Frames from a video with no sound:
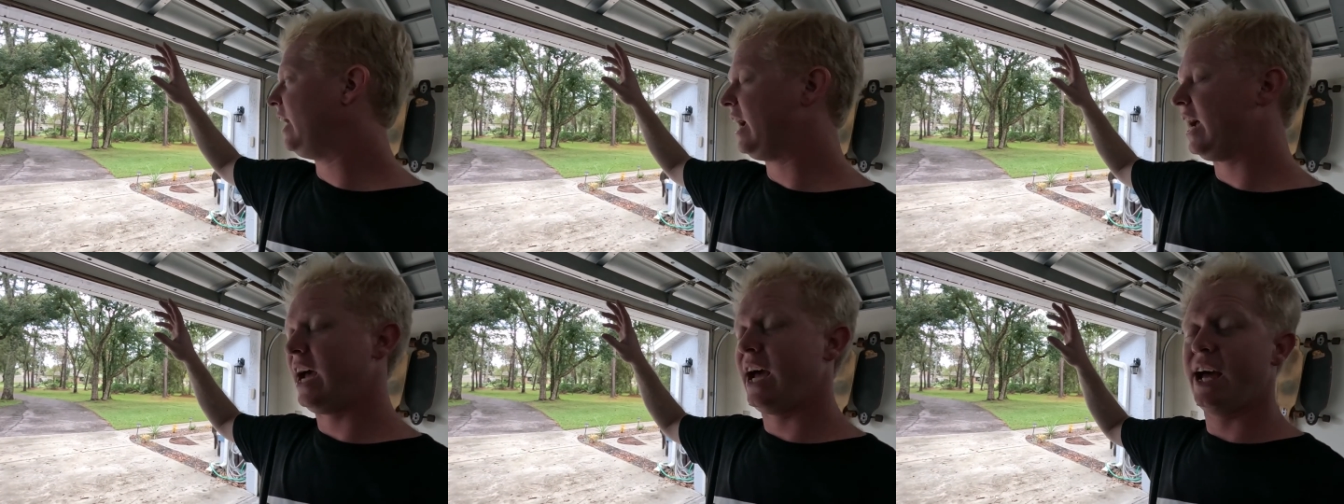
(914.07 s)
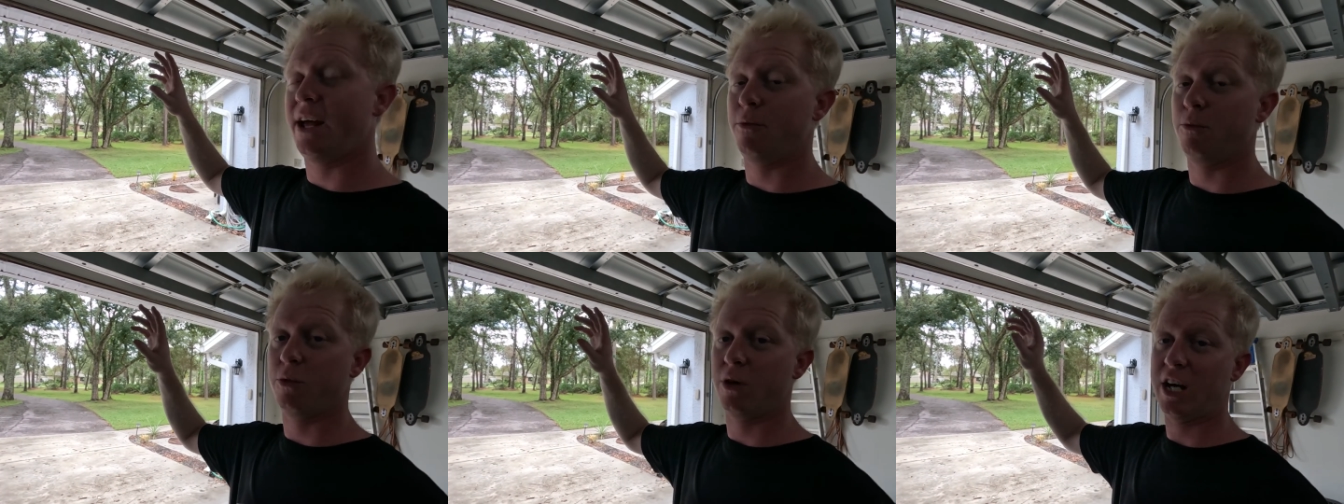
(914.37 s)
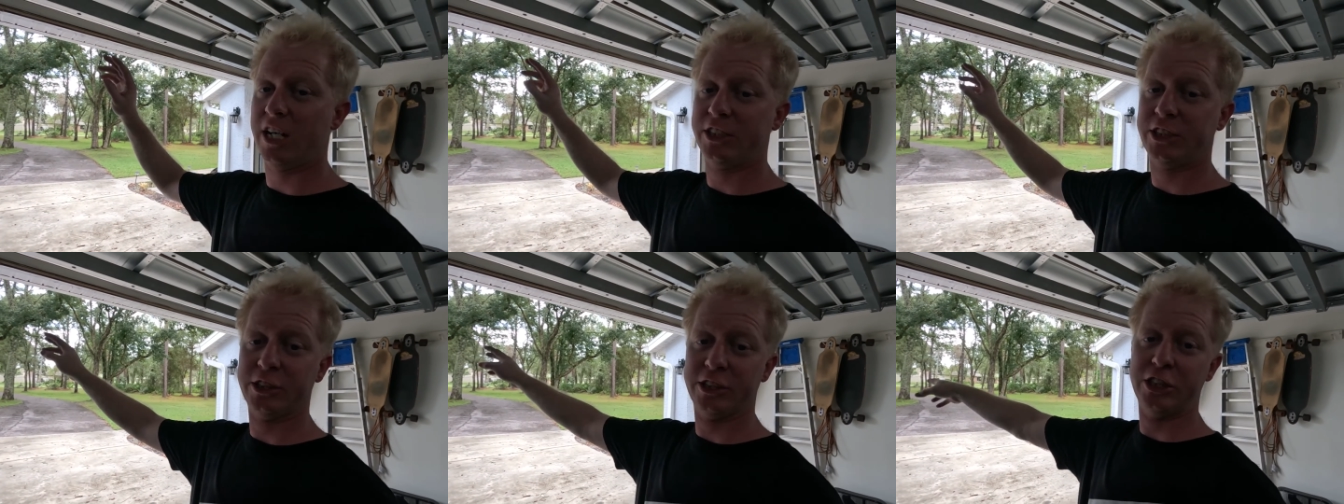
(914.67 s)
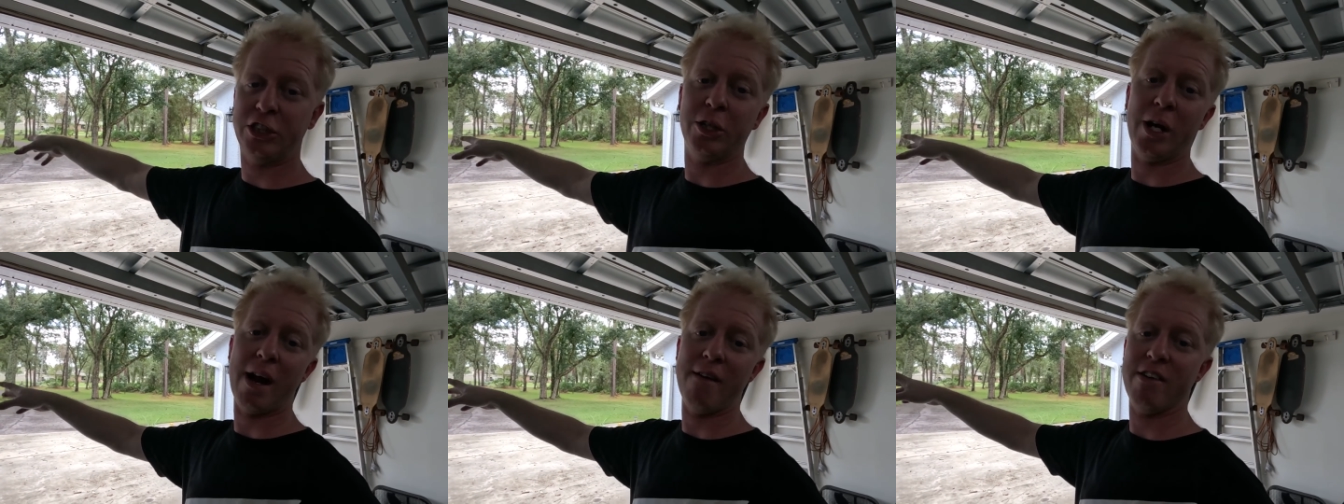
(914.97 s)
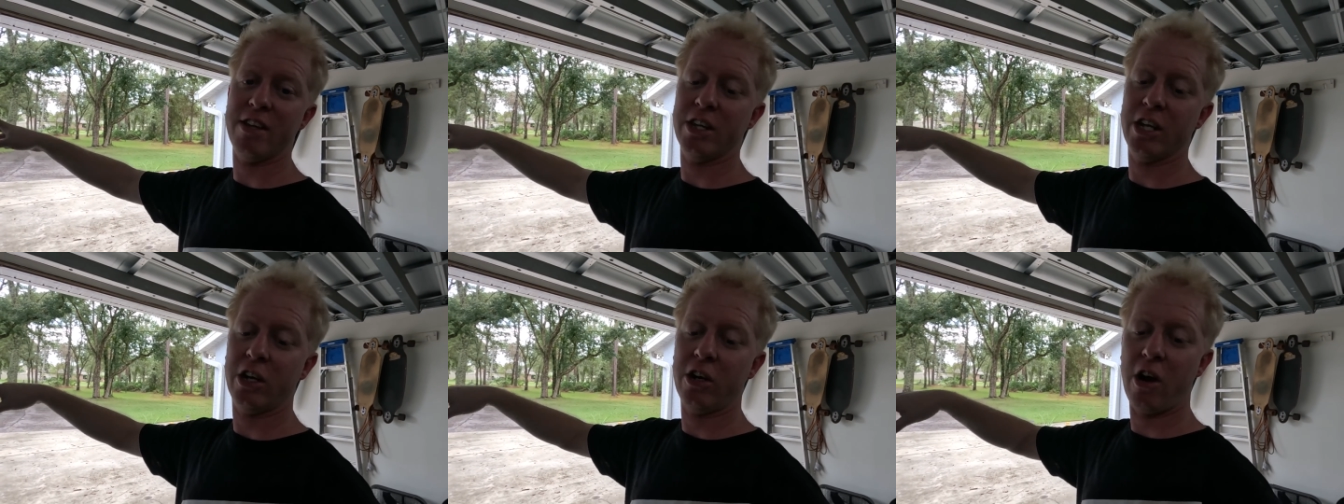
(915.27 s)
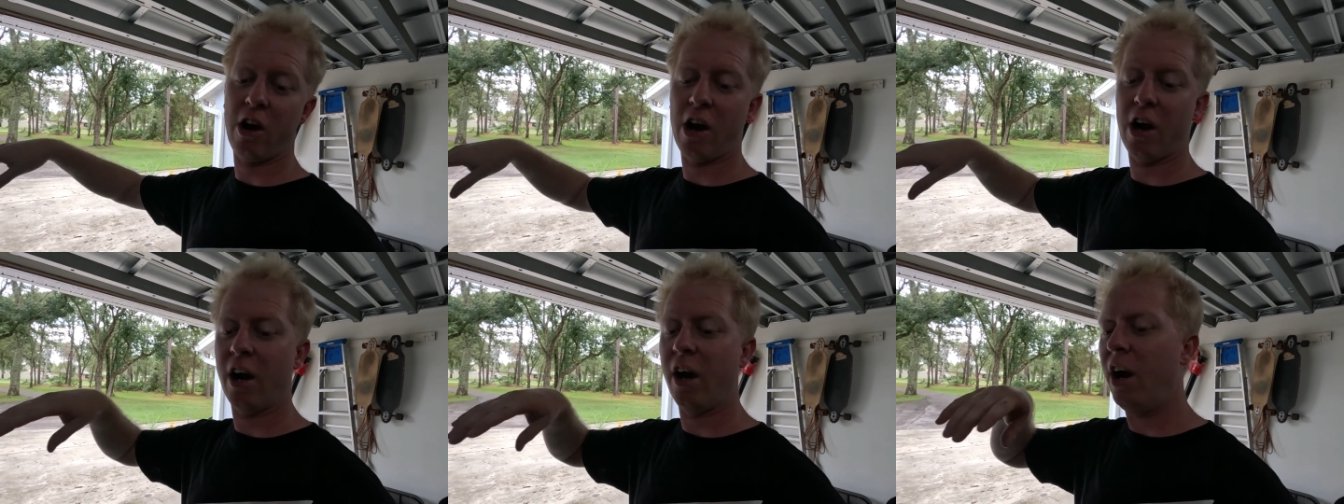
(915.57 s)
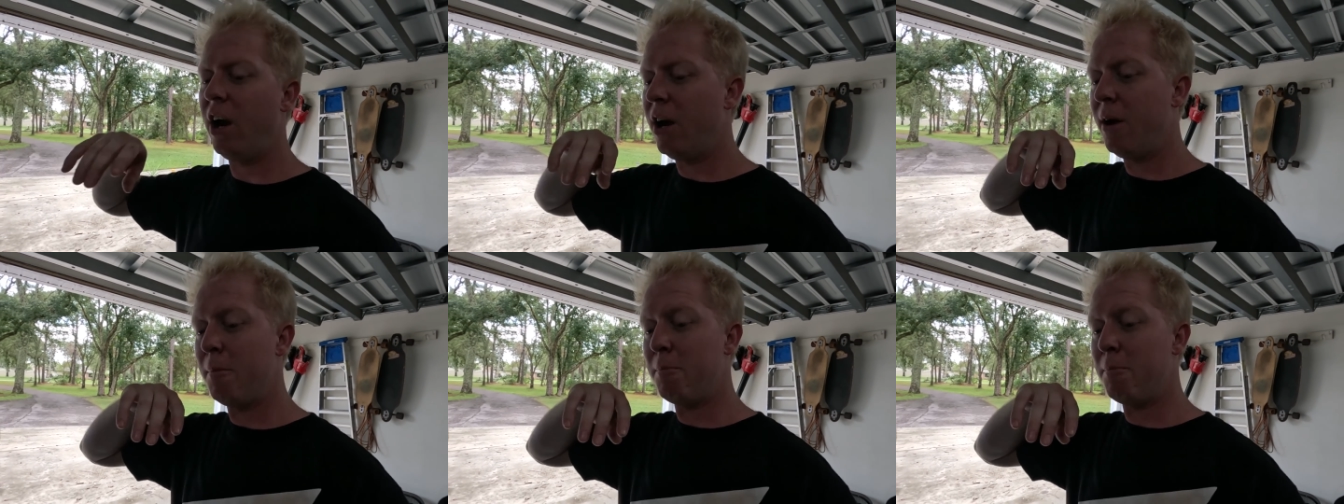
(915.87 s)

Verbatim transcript: and we're actually driving the car.